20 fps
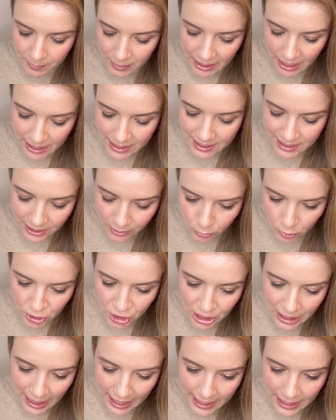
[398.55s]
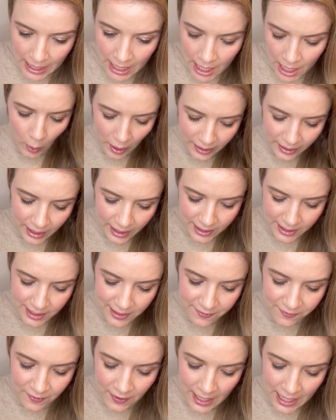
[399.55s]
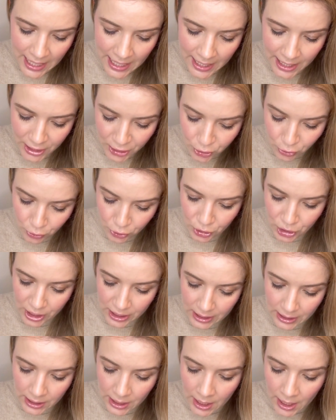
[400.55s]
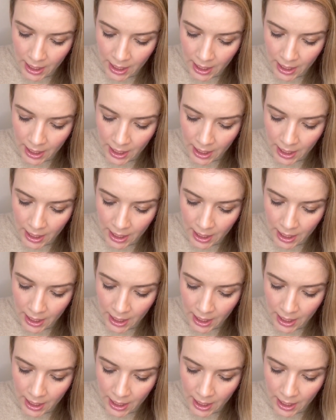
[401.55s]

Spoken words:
because there was like adhesive hydrogel.